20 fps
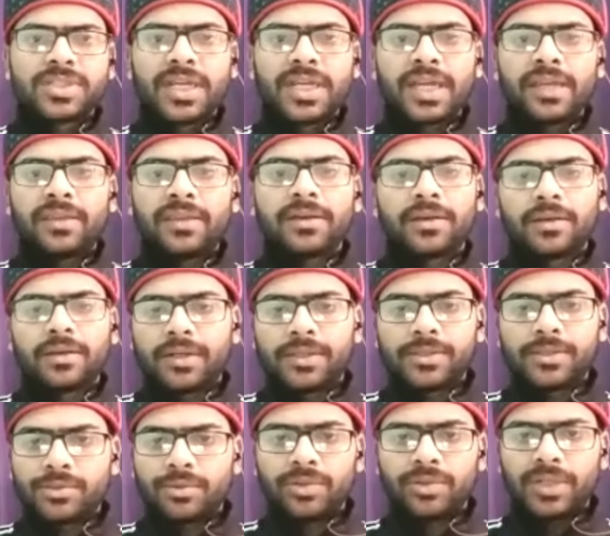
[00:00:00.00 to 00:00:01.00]
stay there
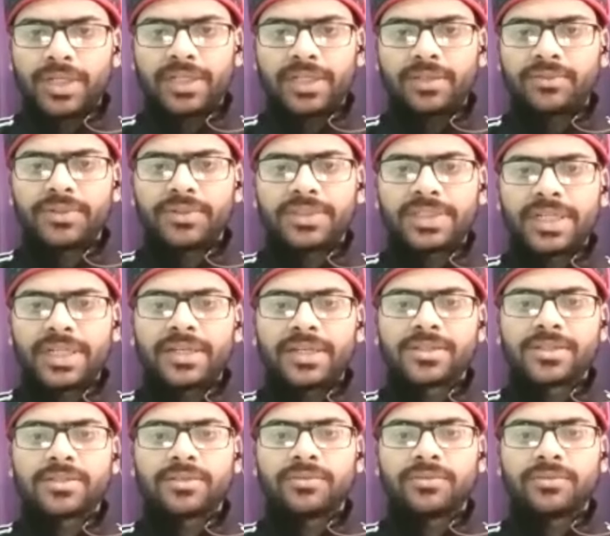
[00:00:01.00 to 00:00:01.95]
also, like if it takes